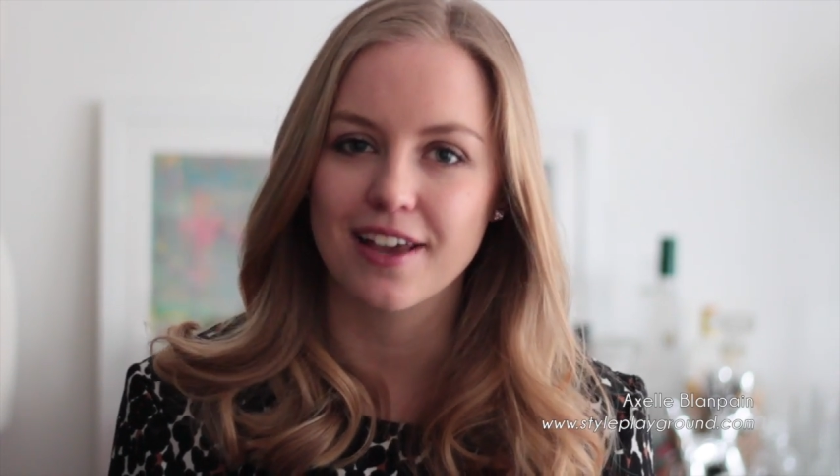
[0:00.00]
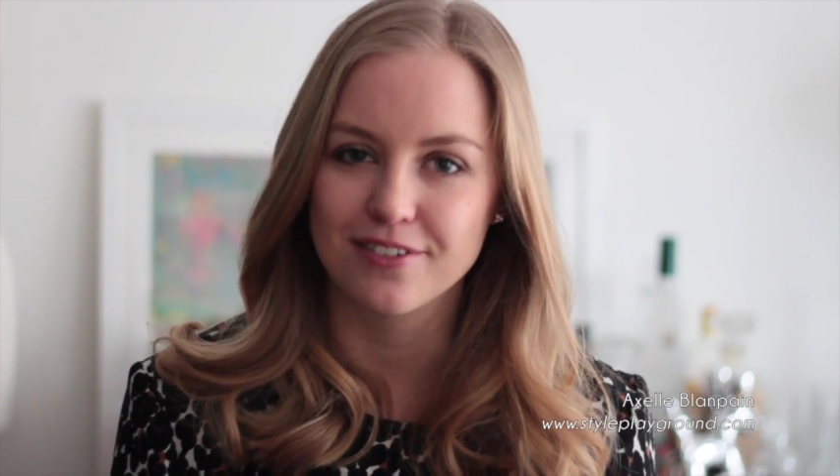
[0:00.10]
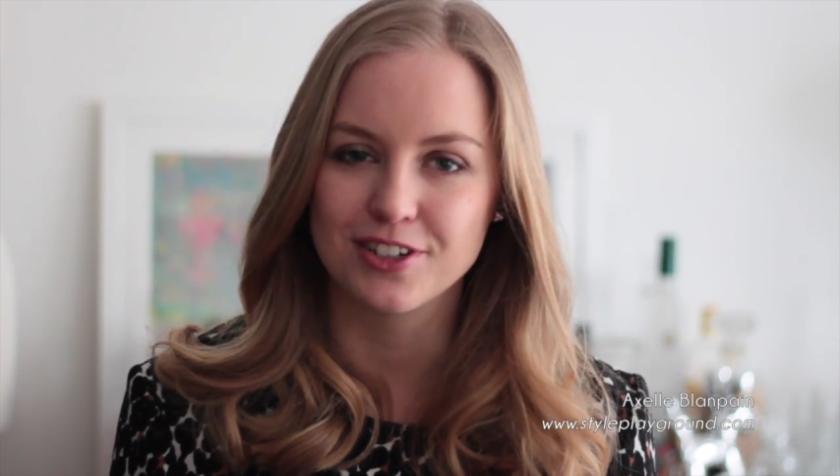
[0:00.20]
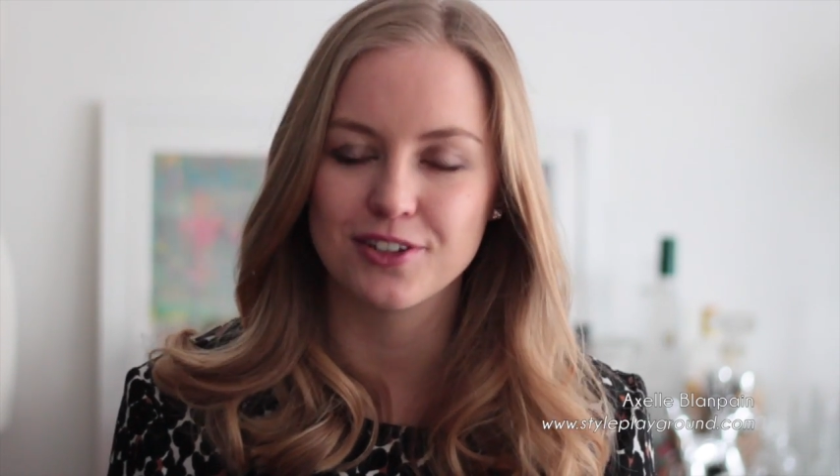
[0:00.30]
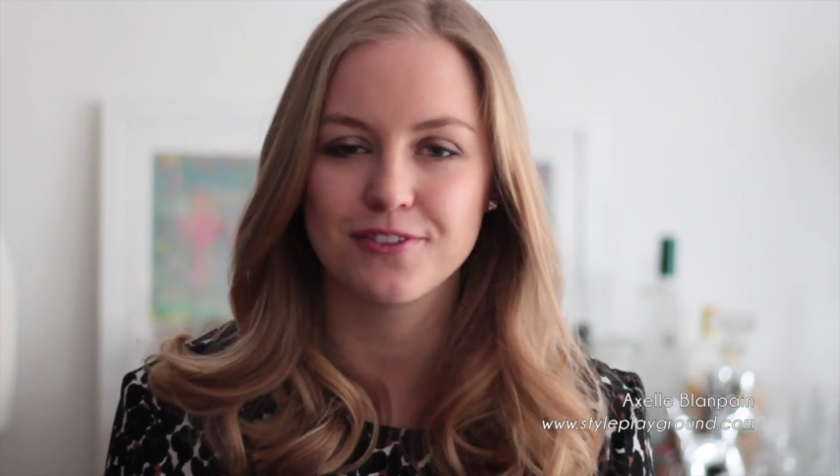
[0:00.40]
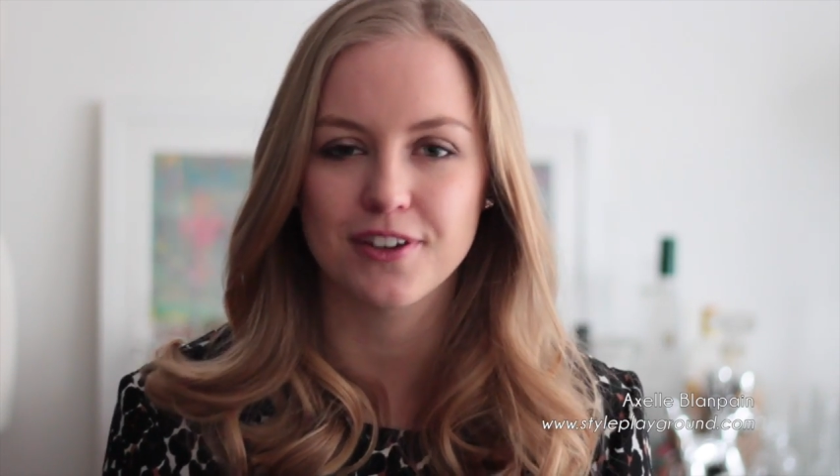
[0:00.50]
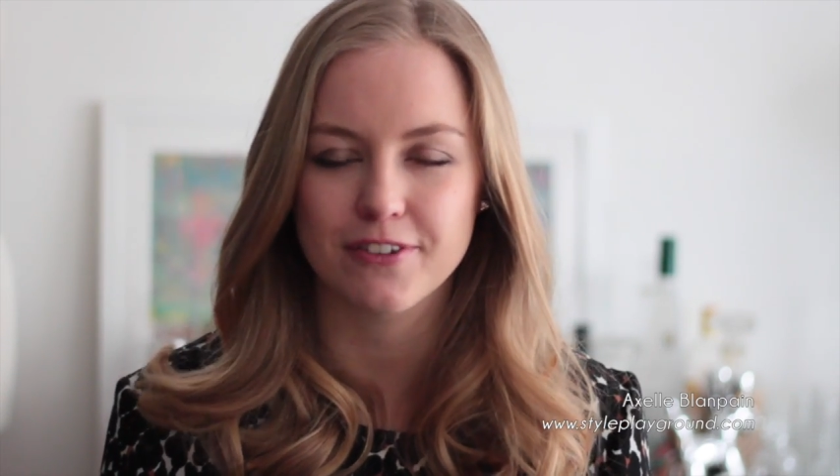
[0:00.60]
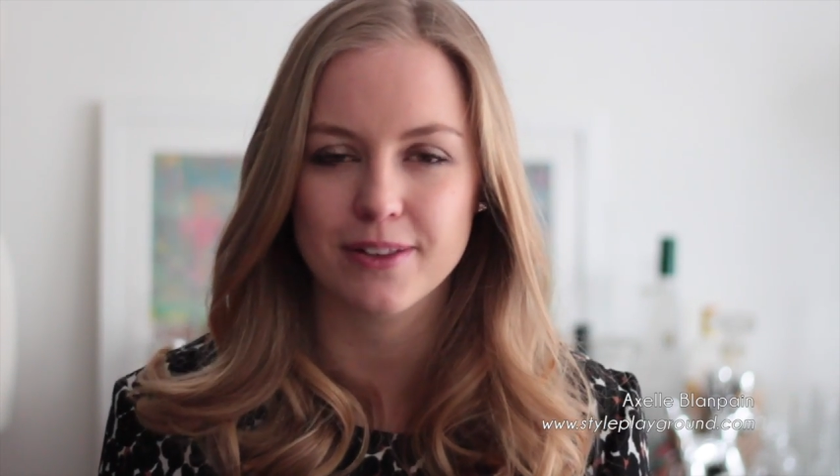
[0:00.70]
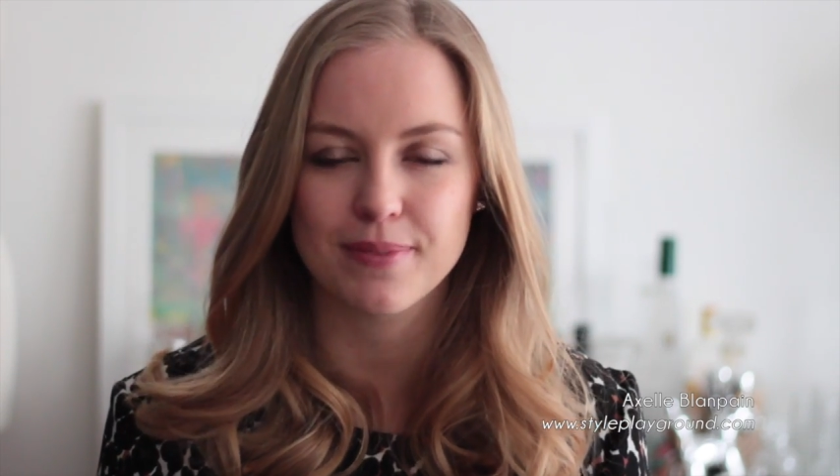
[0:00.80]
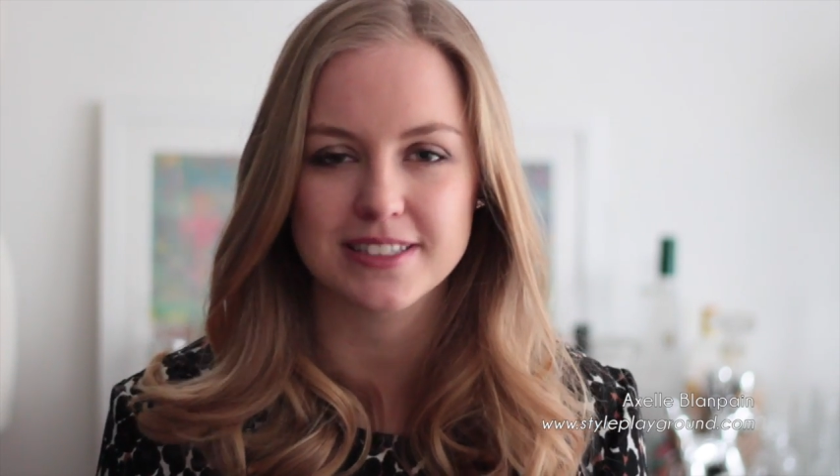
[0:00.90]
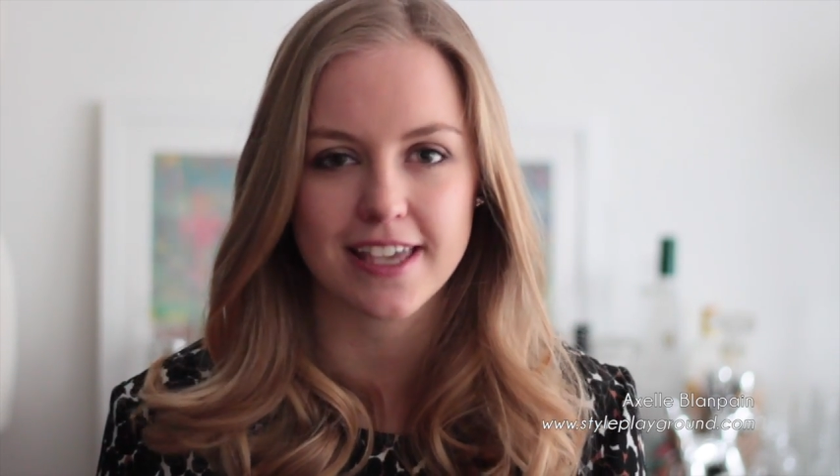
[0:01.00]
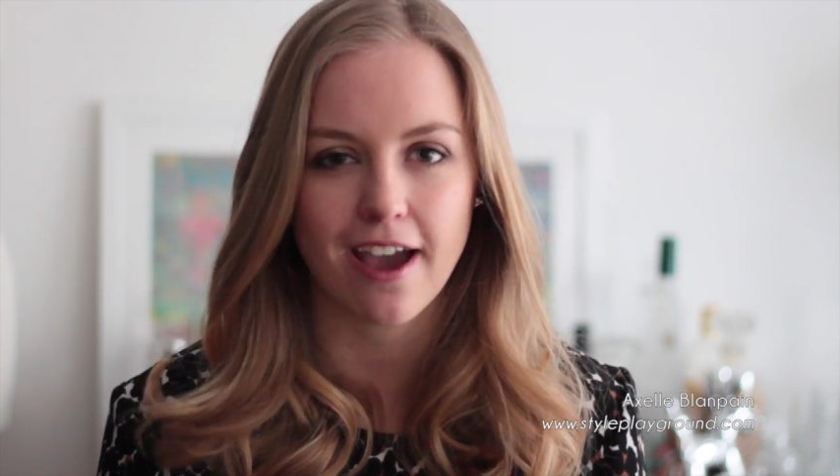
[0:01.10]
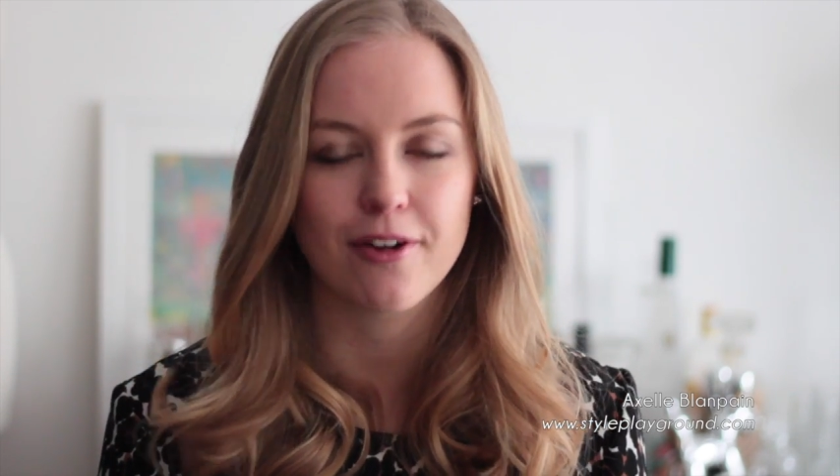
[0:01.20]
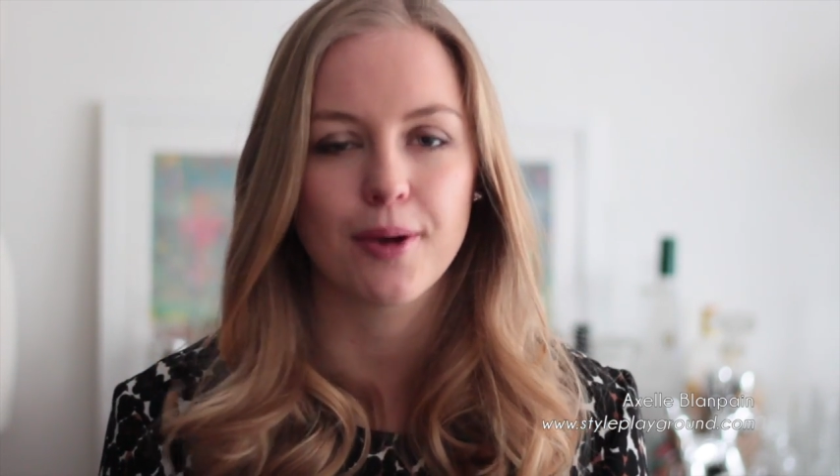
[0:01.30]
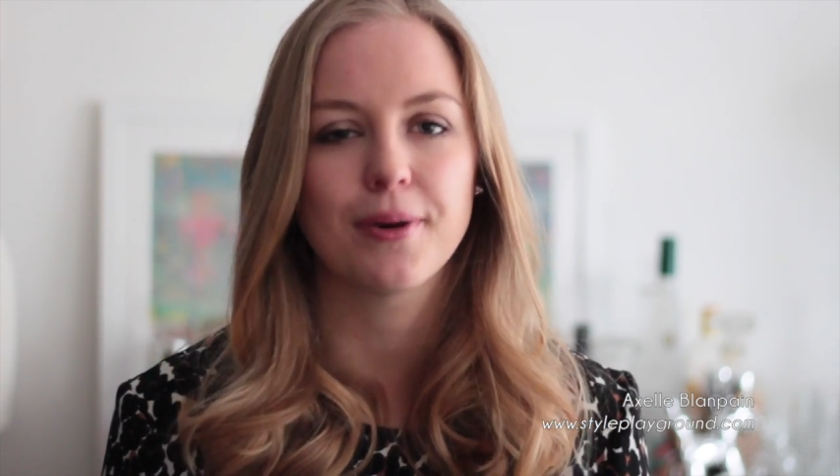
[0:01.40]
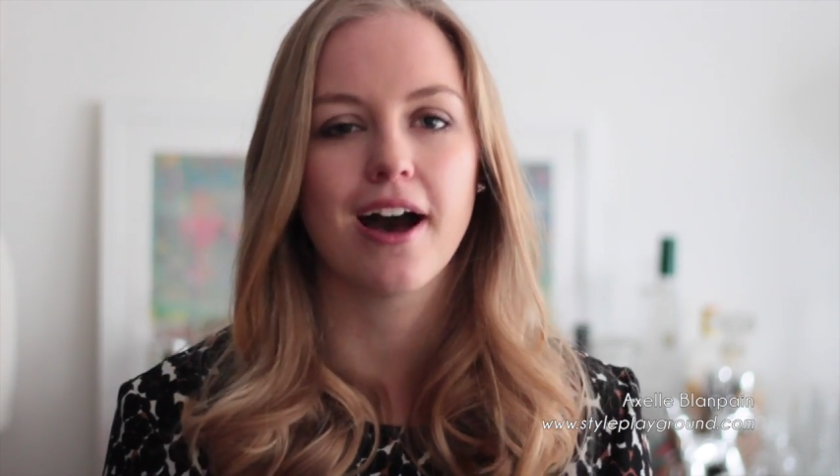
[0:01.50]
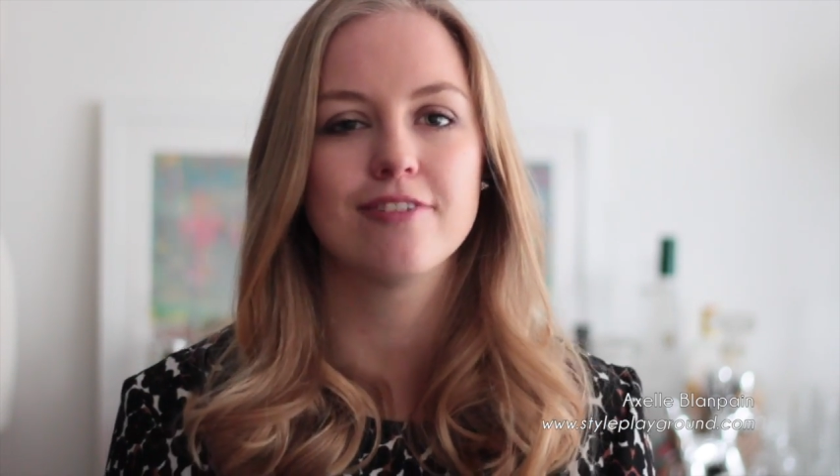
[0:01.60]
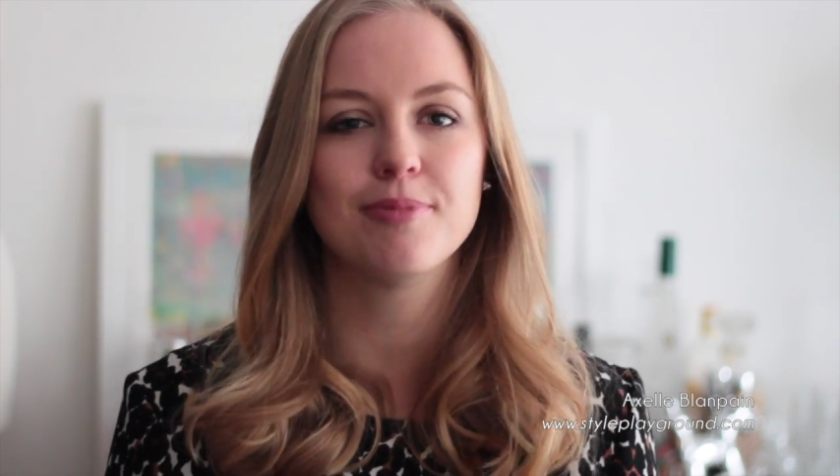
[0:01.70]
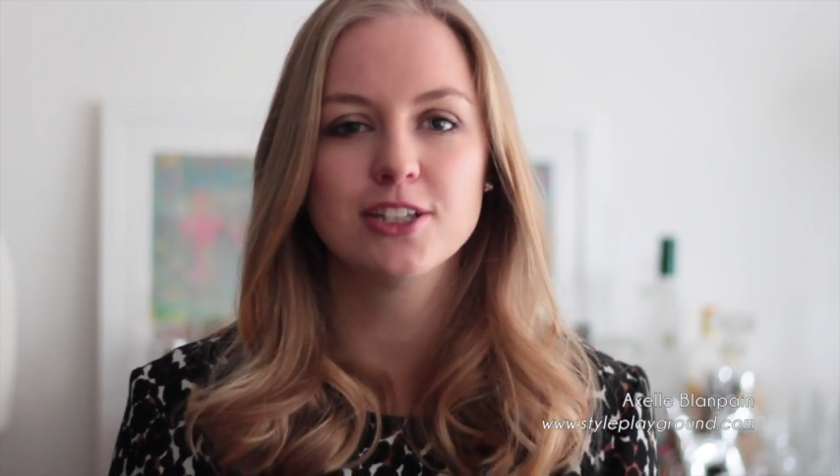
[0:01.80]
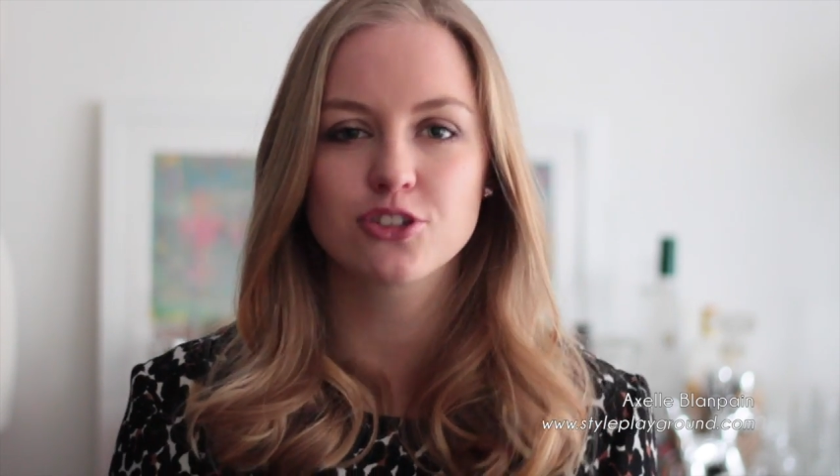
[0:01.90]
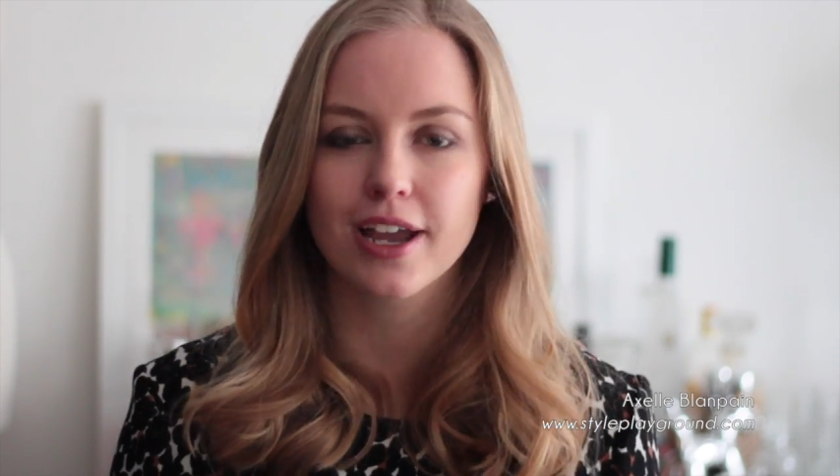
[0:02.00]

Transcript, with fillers: have a new favorite mascara but I've been